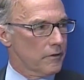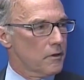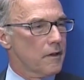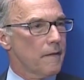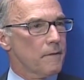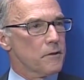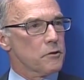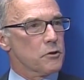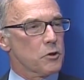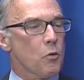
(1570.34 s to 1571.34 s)
So do
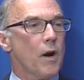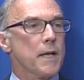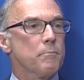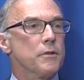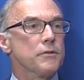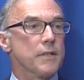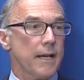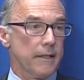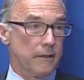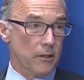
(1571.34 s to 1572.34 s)
over.
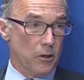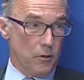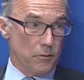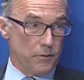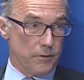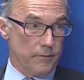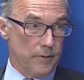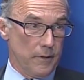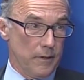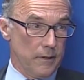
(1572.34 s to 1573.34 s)
20% close.
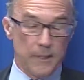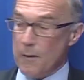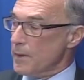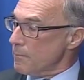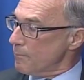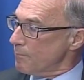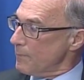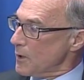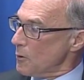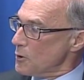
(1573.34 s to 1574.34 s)
Okay. Now be,
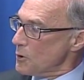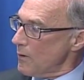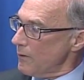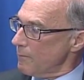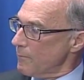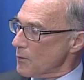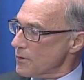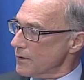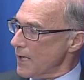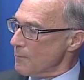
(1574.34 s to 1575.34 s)
because you
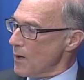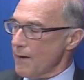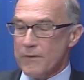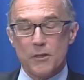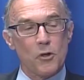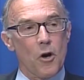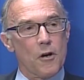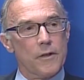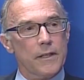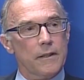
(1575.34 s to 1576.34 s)
most of the time you have this
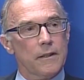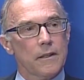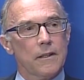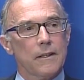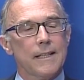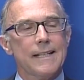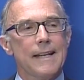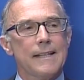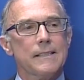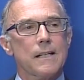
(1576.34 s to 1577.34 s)
artery,
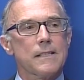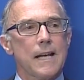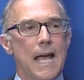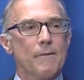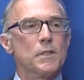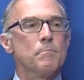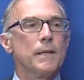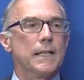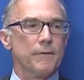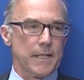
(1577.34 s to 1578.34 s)
it, it doesn't have as
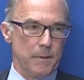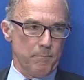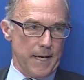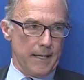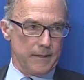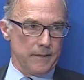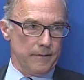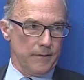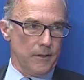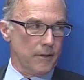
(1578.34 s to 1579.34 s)
big of an impact.
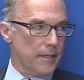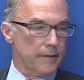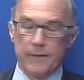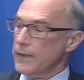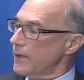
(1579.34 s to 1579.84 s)
Yeah. Okay.